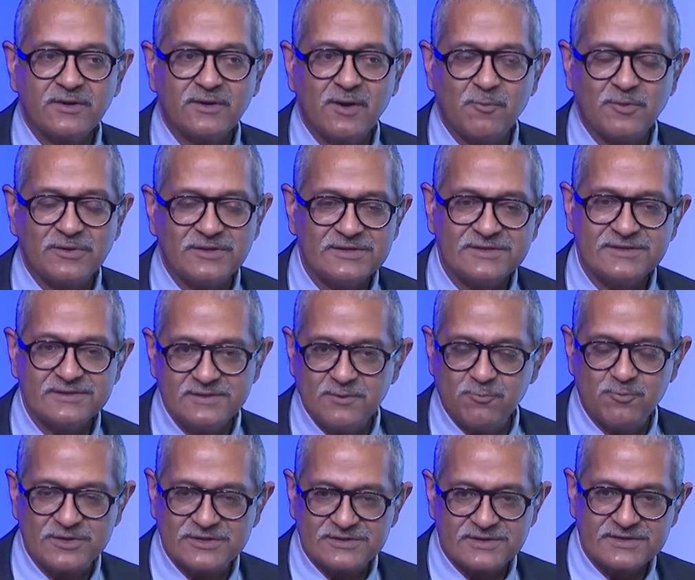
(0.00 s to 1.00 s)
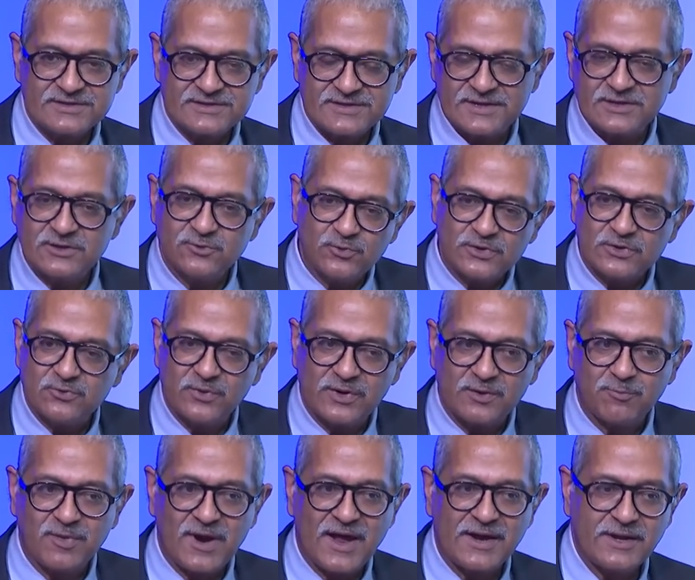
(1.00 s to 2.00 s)
I mean, this is the business sense which we are
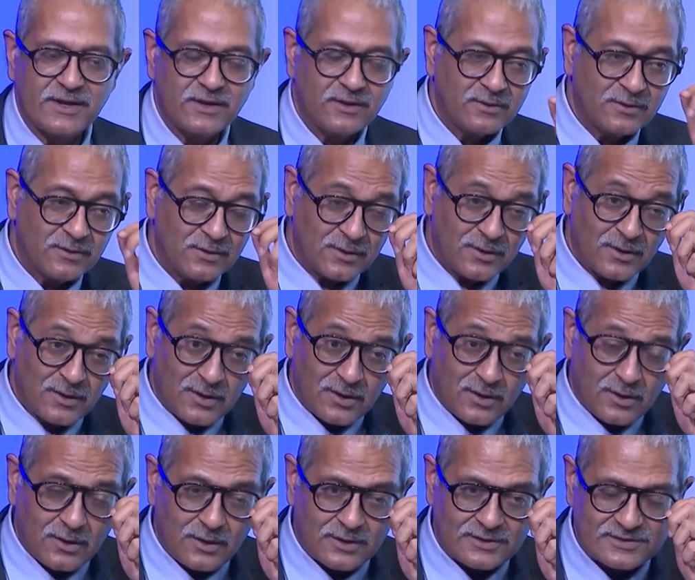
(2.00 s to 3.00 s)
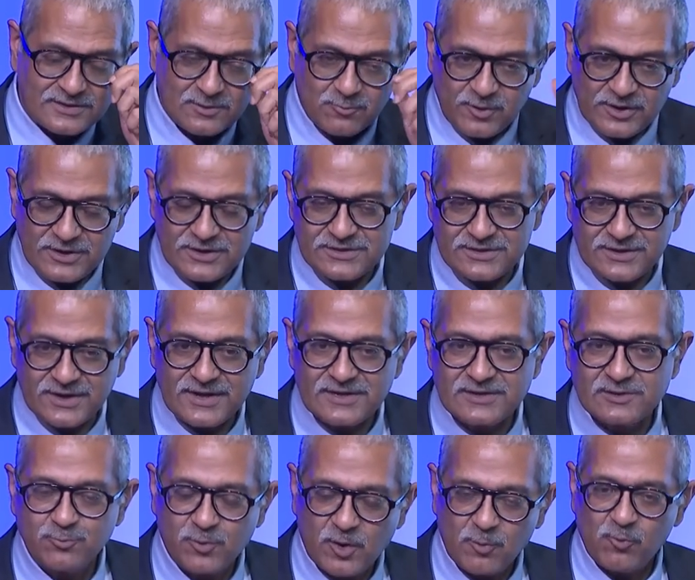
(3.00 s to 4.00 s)
planning. It's a
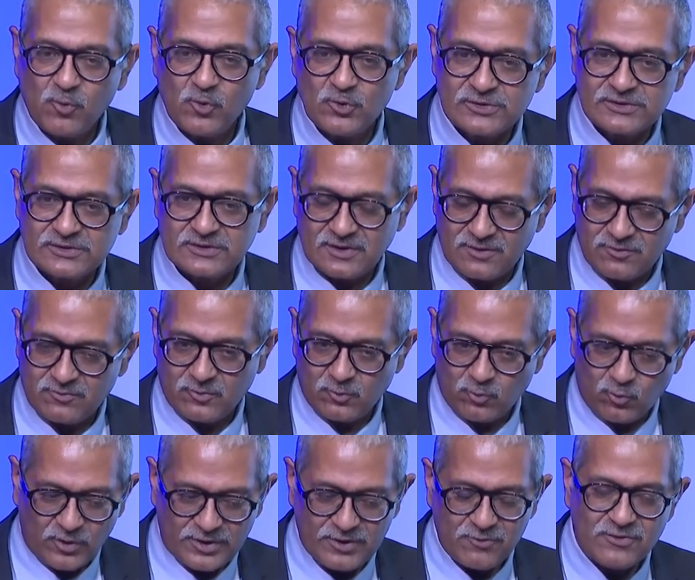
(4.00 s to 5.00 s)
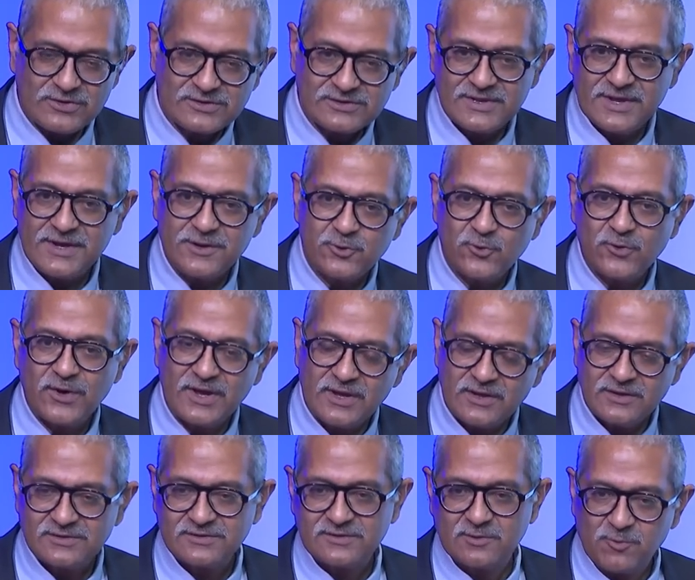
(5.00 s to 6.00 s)
miniaturized BrahMos, uh, whatever's there today,
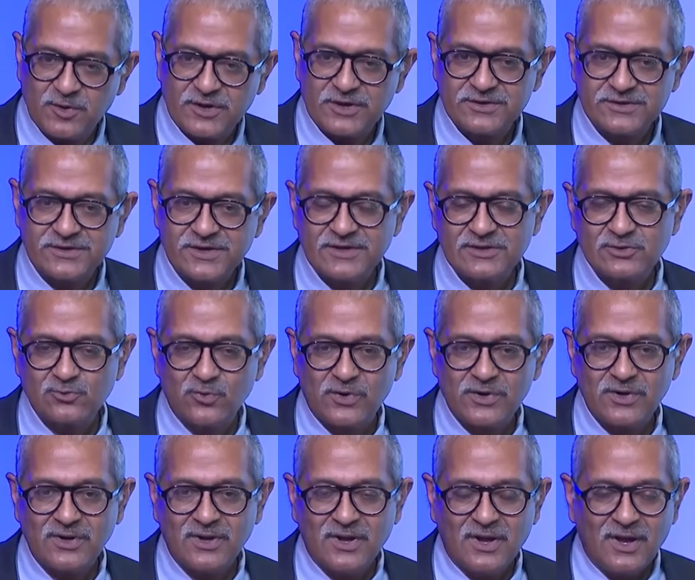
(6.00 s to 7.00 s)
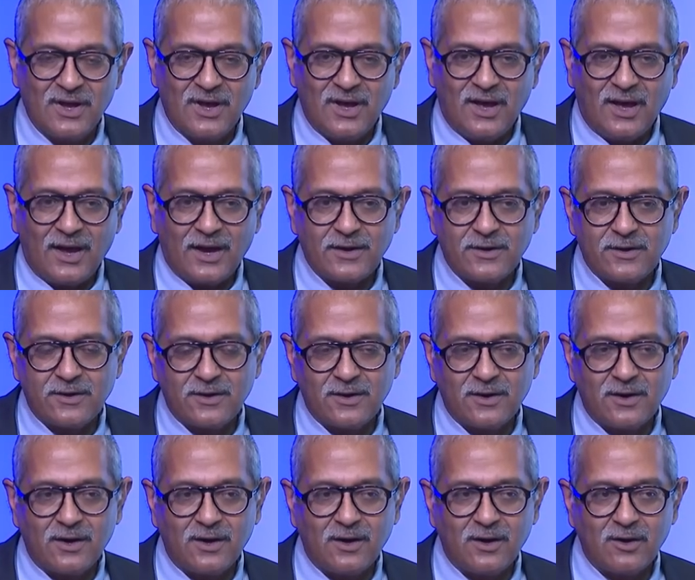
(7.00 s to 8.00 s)
it's the miniaturized one. And
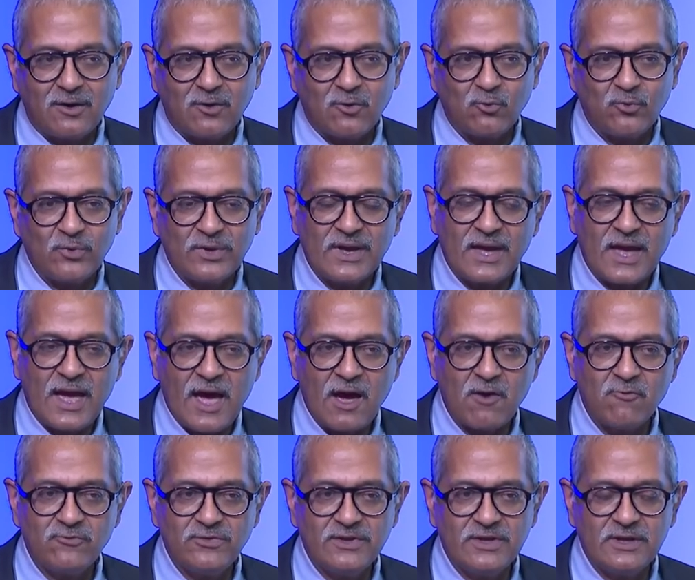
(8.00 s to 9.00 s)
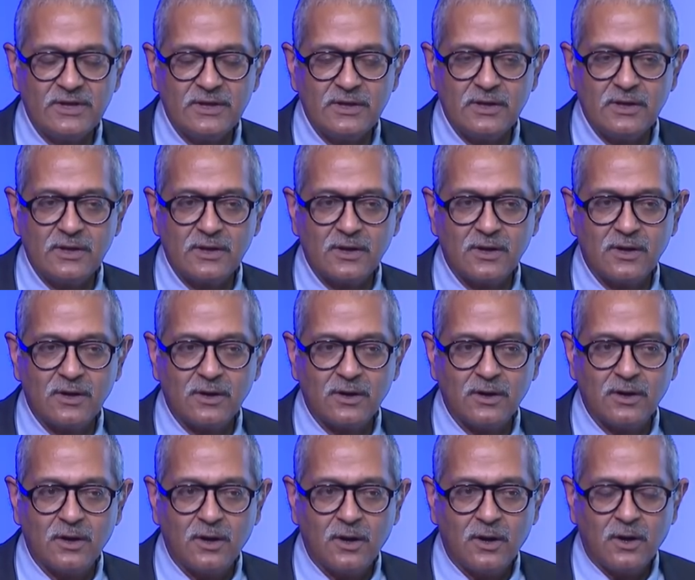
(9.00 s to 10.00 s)
uh, we have the uh,
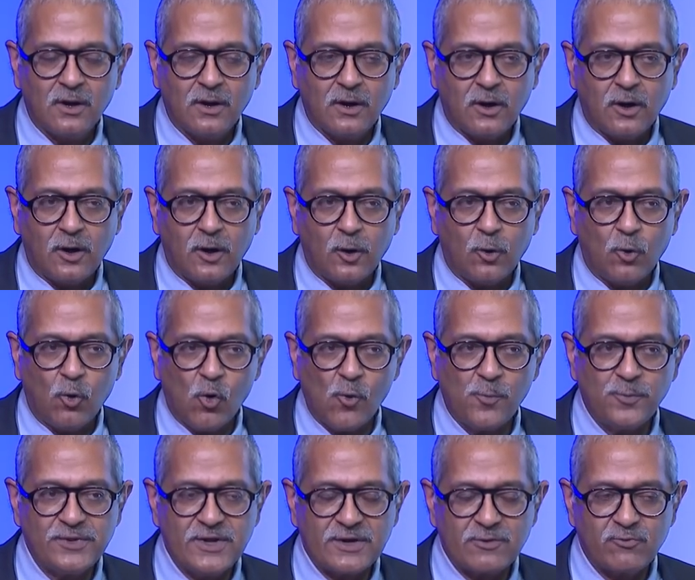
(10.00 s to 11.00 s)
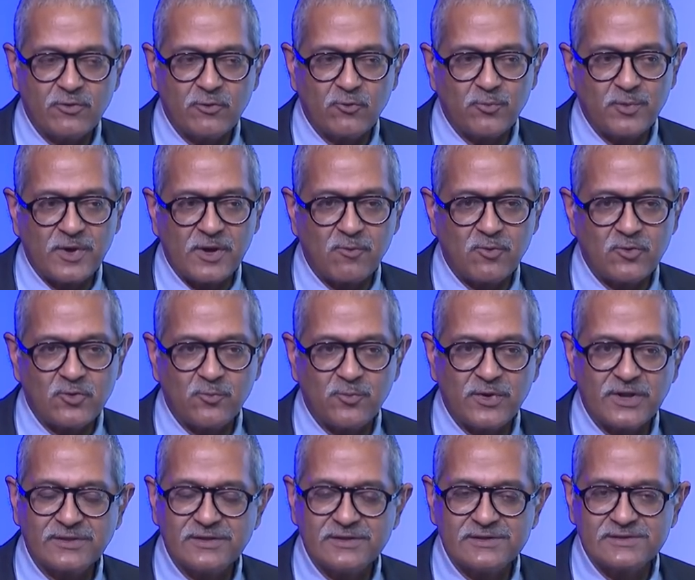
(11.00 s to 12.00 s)
a hope that we would be able to
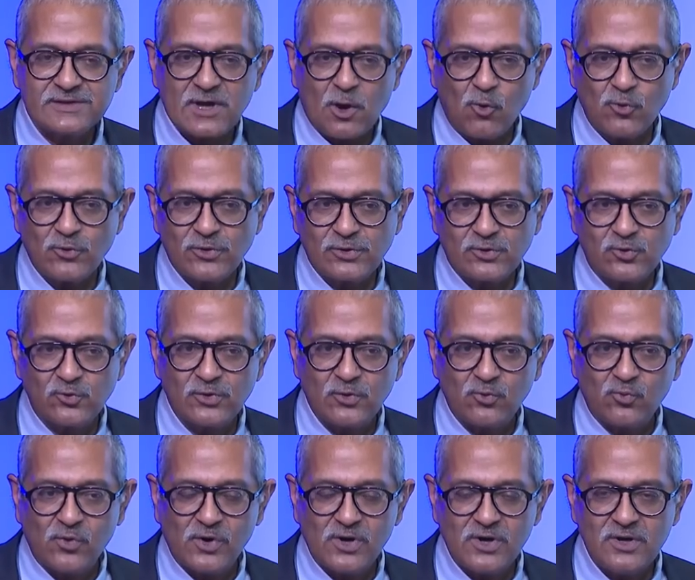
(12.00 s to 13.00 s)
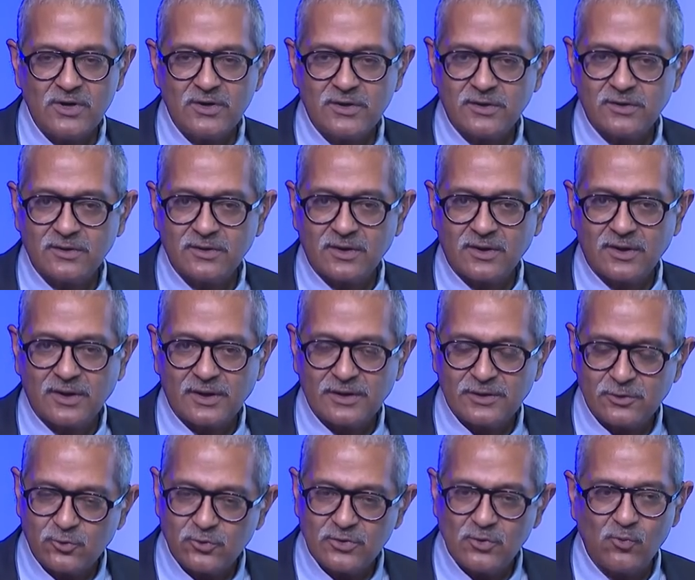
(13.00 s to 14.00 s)
bring this out to the world,
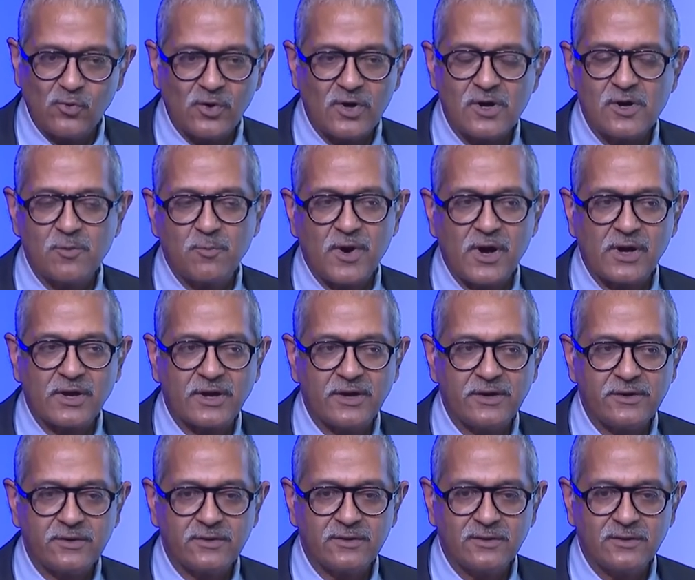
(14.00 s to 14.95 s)
into the world market